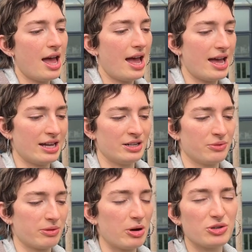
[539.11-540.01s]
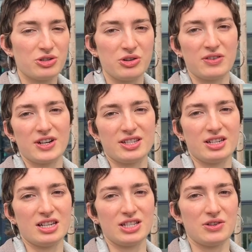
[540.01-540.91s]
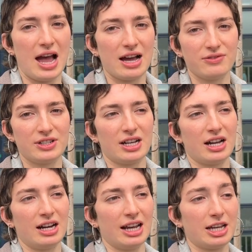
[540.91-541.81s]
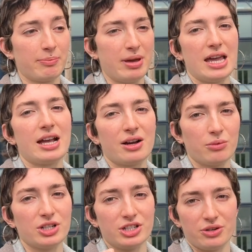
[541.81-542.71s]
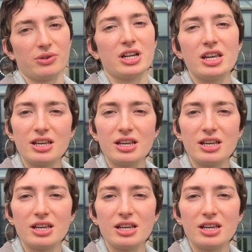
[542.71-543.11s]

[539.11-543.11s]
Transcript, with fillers: and with most universities you have to kind of like pick what degree